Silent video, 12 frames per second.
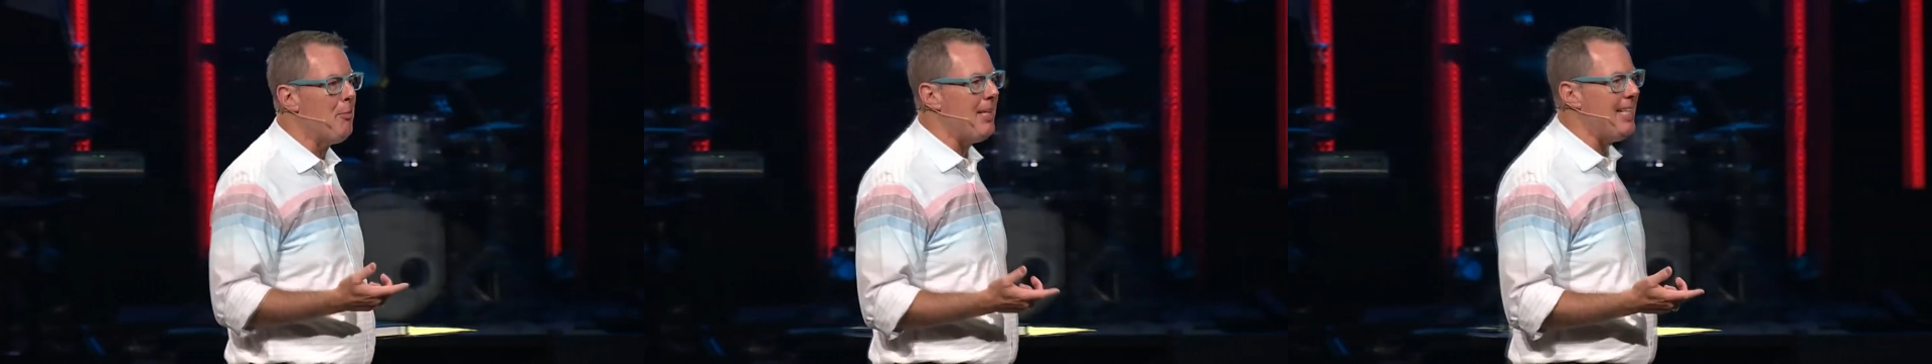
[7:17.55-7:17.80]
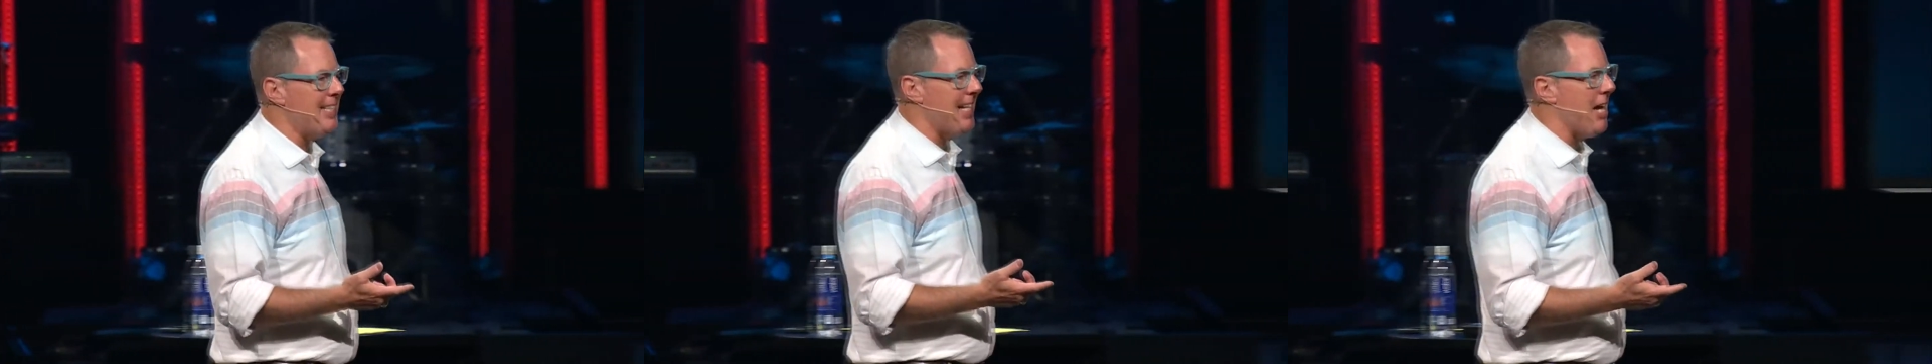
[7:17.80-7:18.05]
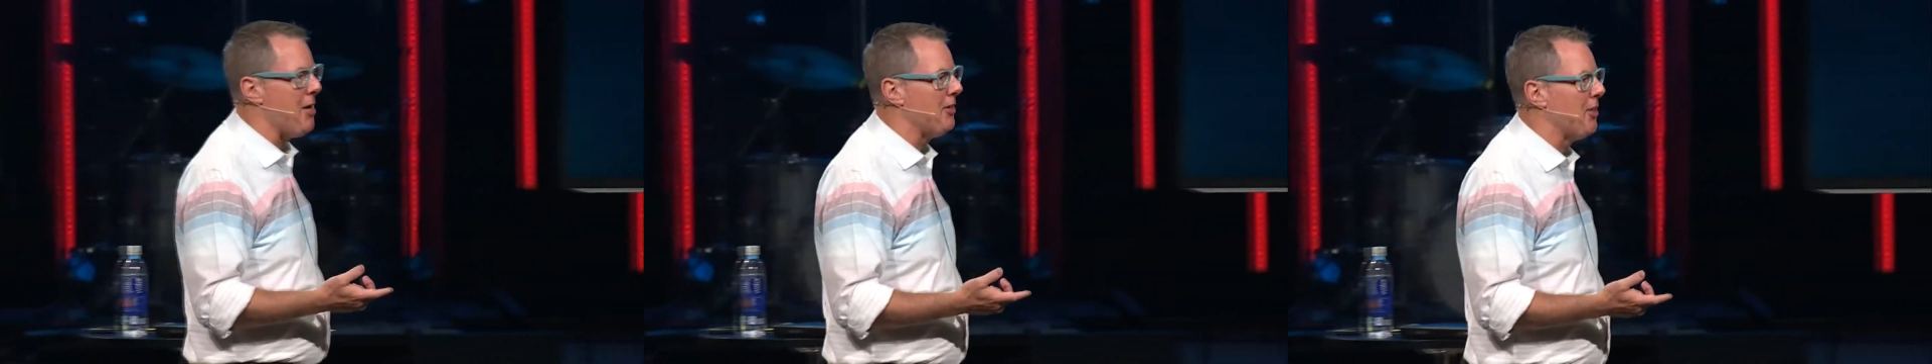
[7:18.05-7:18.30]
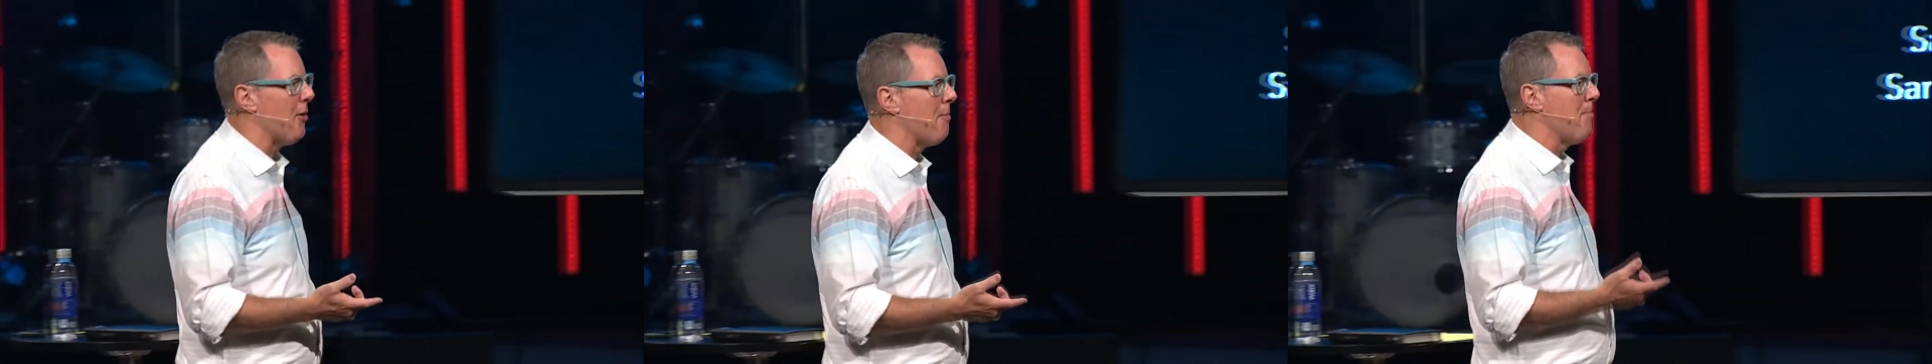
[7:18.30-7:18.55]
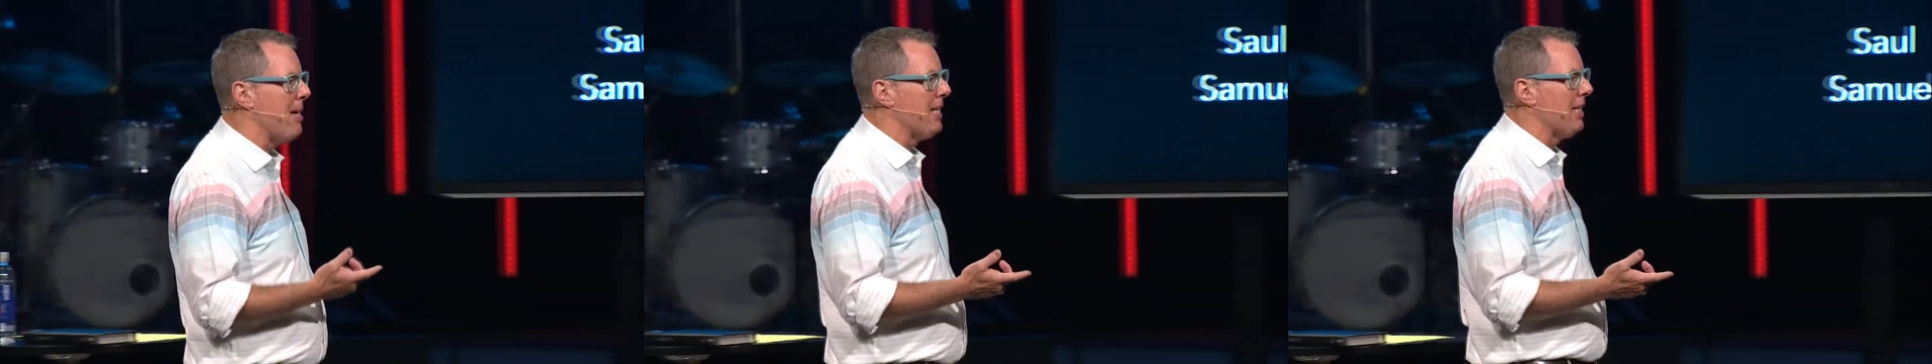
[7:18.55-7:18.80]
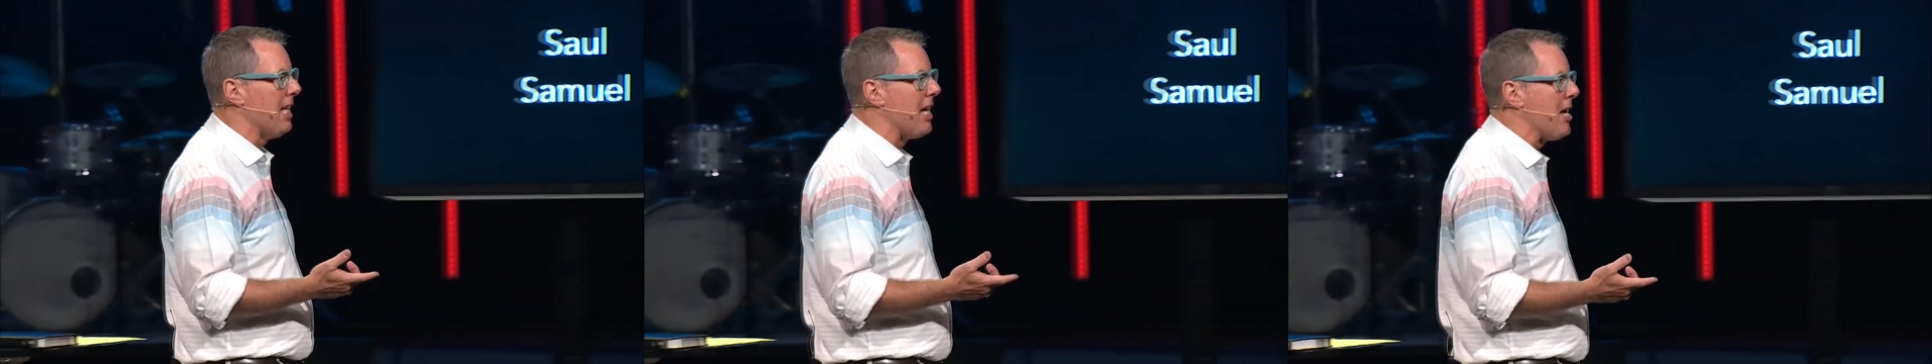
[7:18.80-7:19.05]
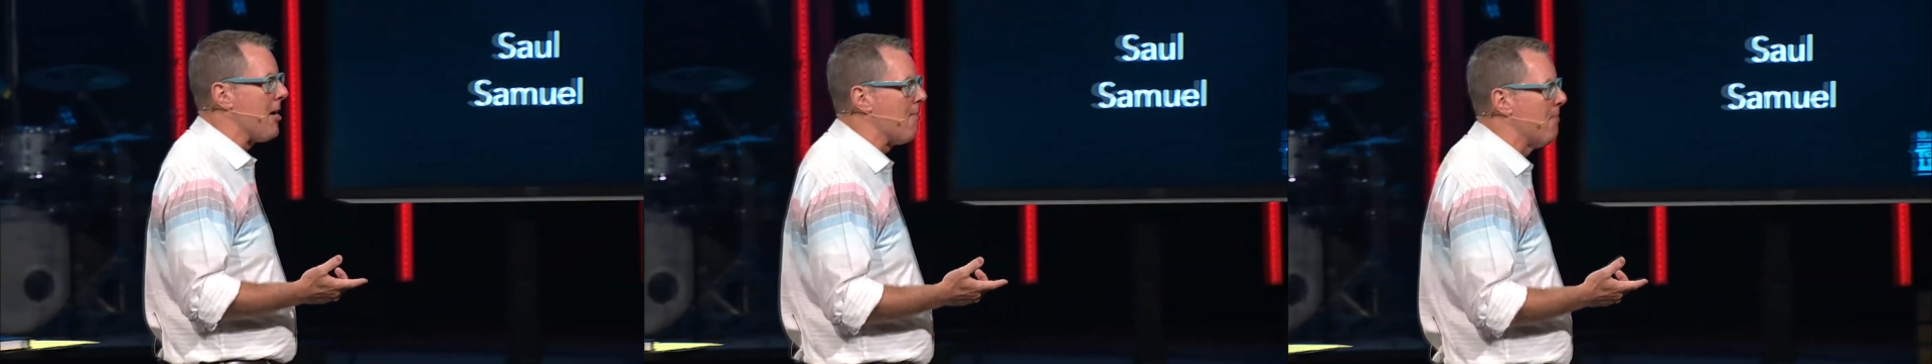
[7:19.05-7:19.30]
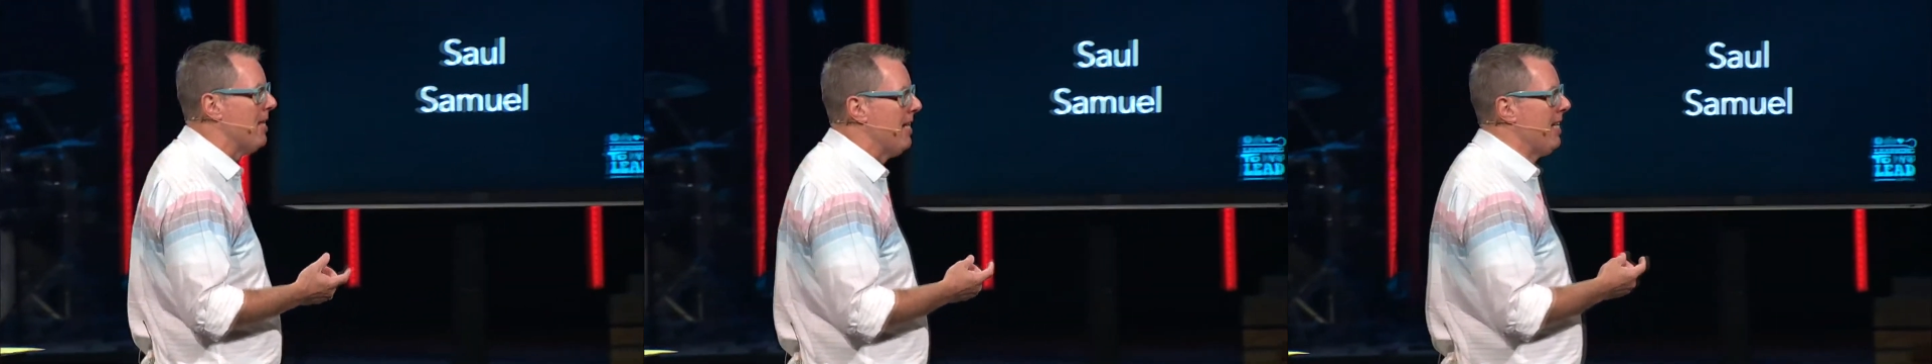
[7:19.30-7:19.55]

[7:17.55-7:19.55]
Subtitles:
bitty town called Bethlehem,